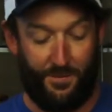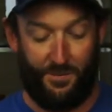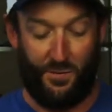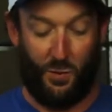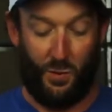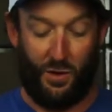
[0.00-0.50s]

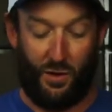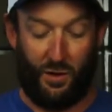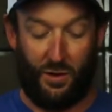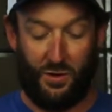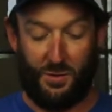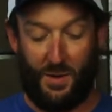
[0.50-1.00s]
really
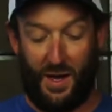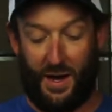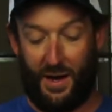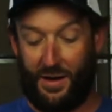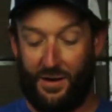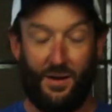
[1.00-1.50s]
close
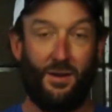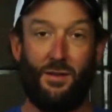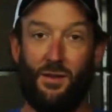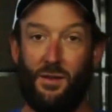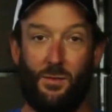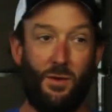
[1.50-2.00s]
behind, and
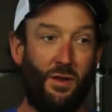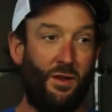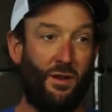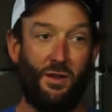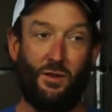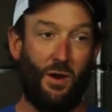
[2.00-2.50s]
really
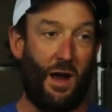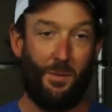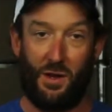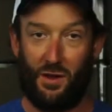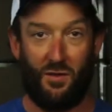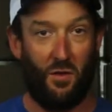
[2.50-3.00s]
you could grab
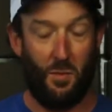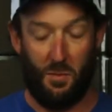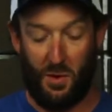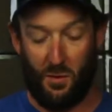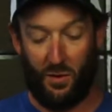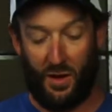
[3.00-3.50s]
either of them and
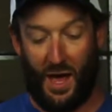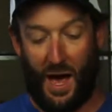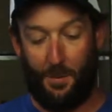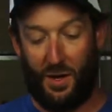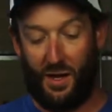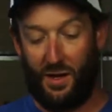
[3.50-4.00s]
be really
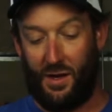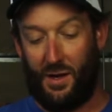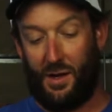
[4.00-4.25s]
happy.